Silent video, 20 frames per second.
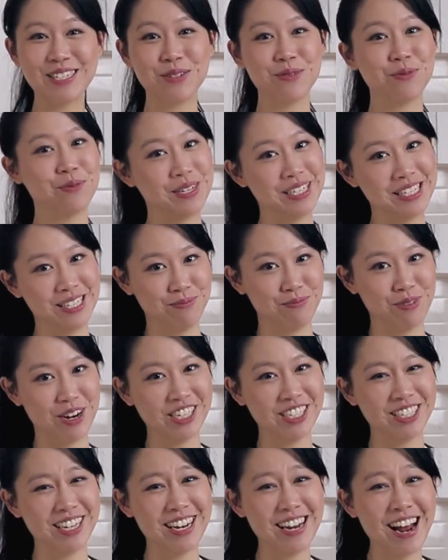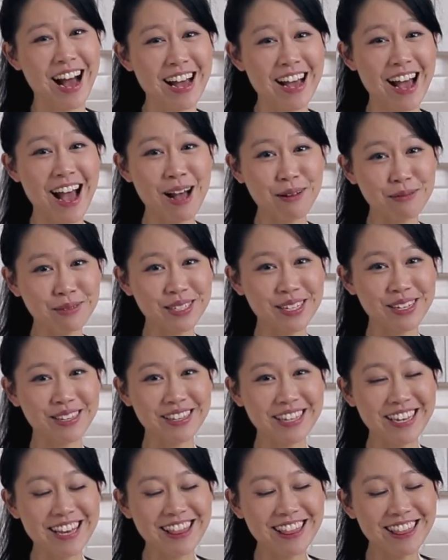Twist brush, and I
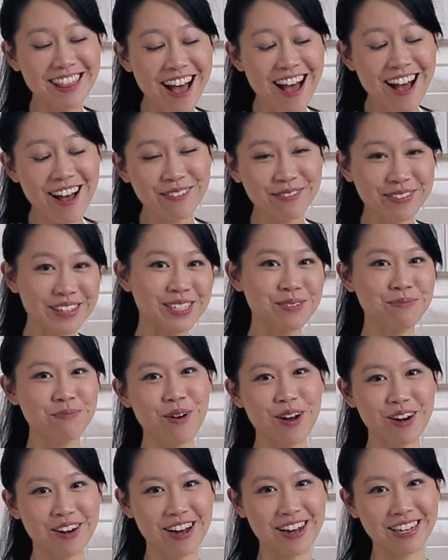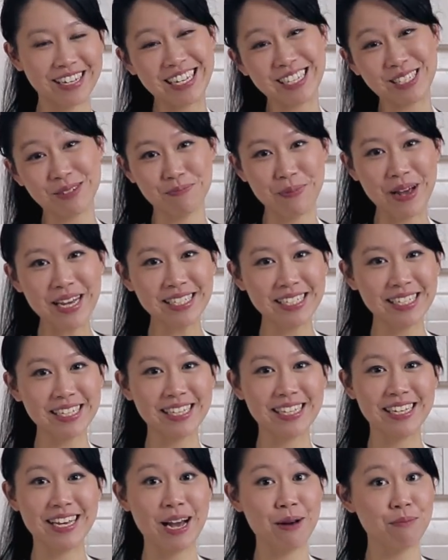absolutely love this product. It's
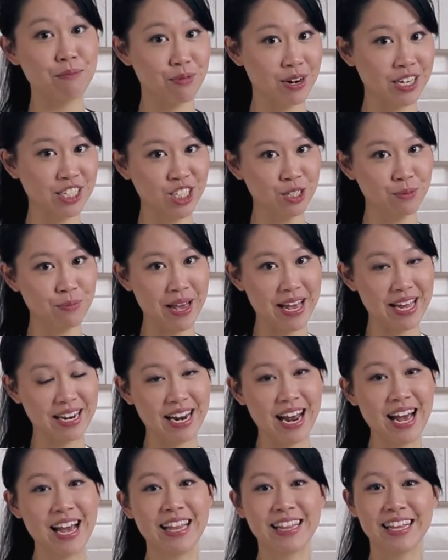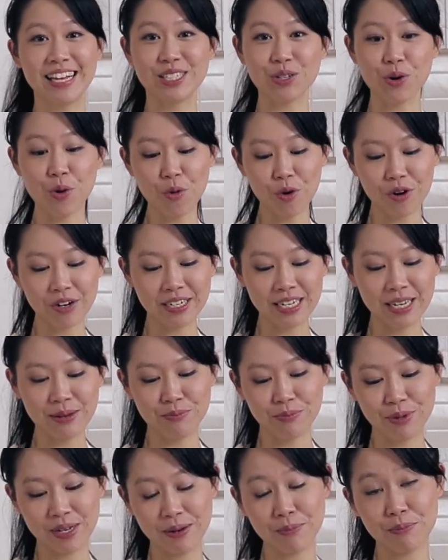basically a brush pen that's already
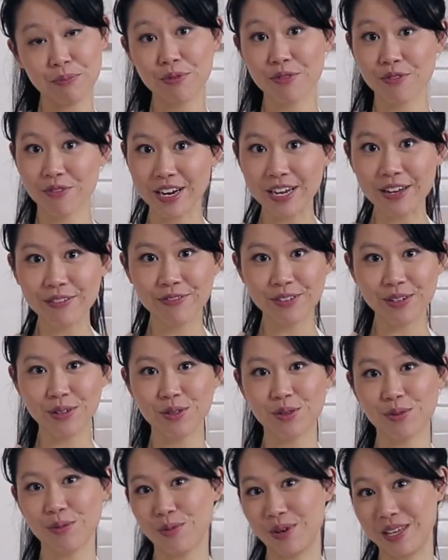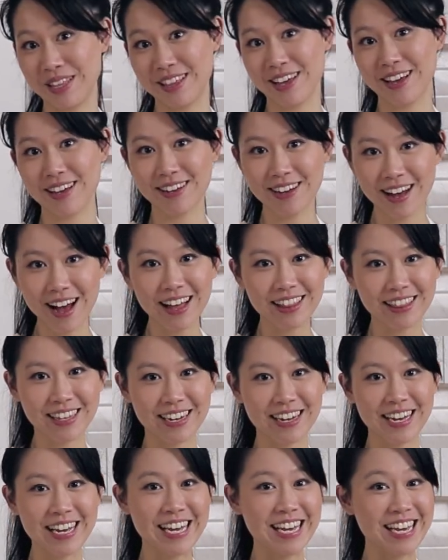been pre-filled with
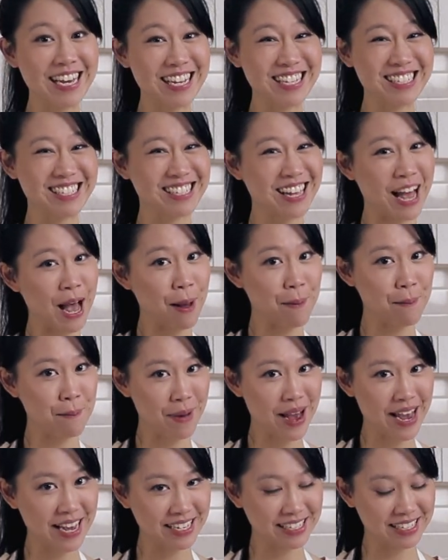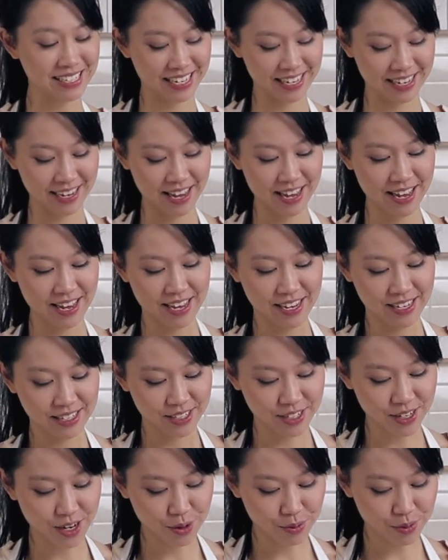color. It's amazing.
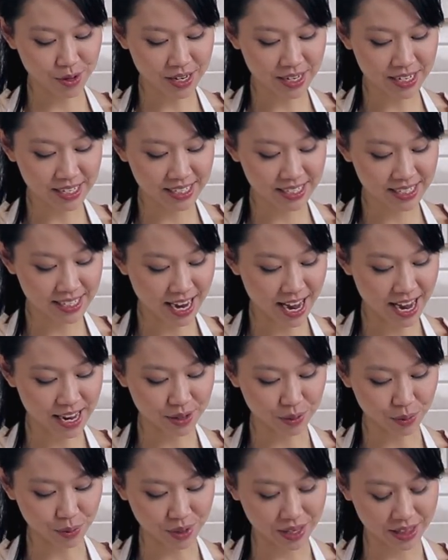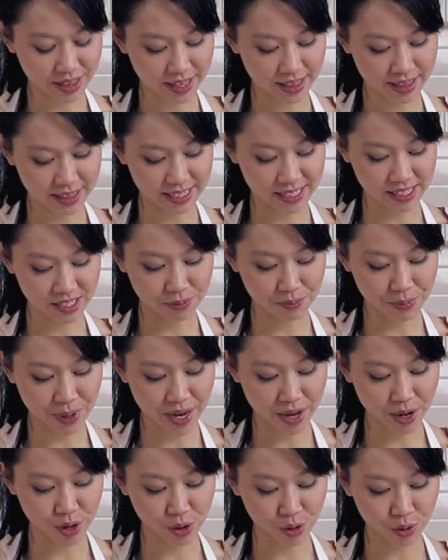So we're going to start with this
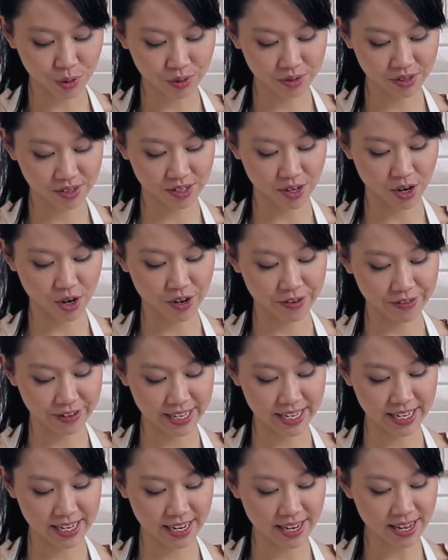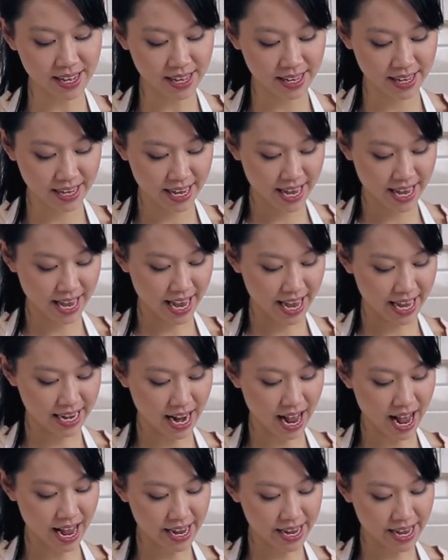Pearls over here,
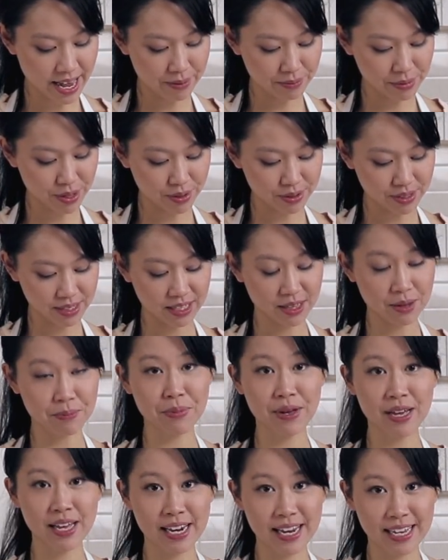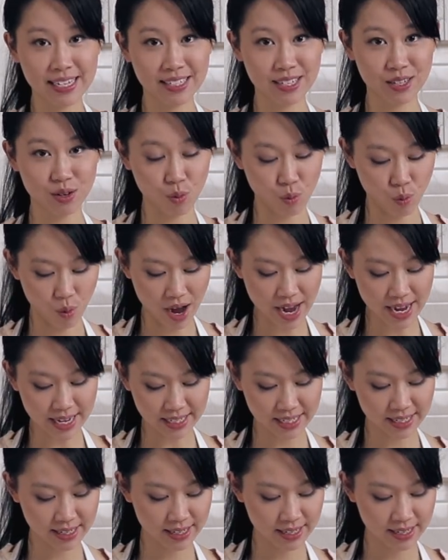and I am using the Pearlescent
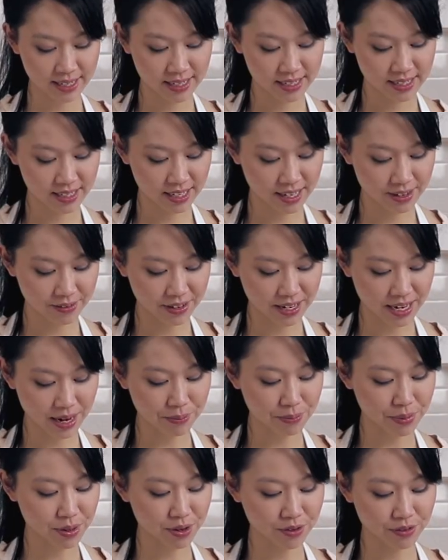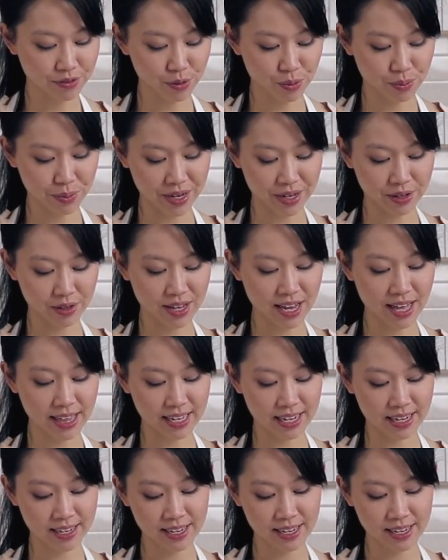white to give it a beautiful pearl color.